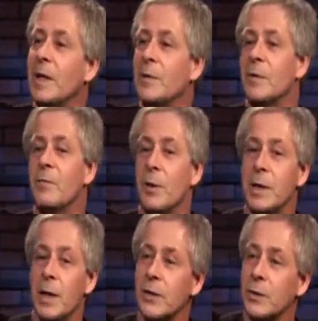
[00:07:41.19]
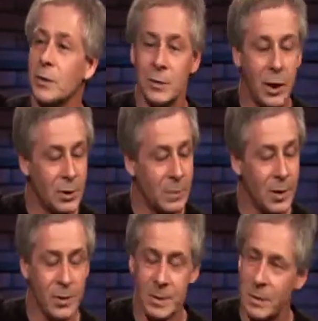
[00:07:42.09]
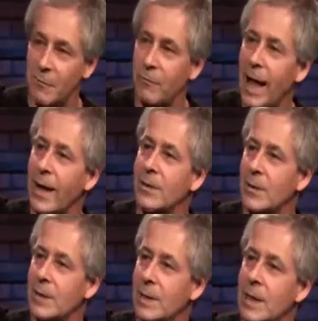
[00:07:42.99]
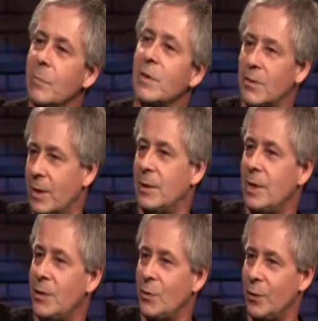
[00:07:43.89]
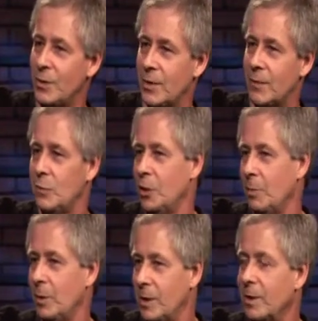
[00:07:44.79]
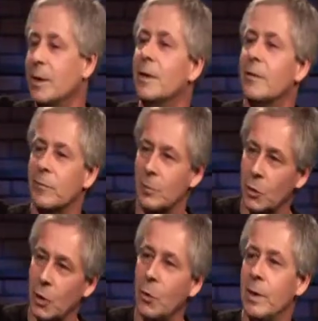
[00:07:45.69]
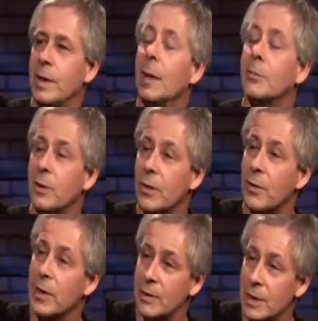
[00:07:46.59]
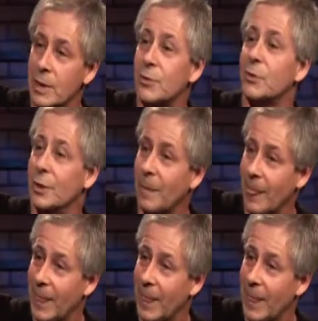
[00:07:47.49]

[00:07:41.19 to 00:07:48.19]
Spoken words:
And it's a very nice little touch because it fattens and deepens the D chord instead of jumping from the low E up to the thin D string.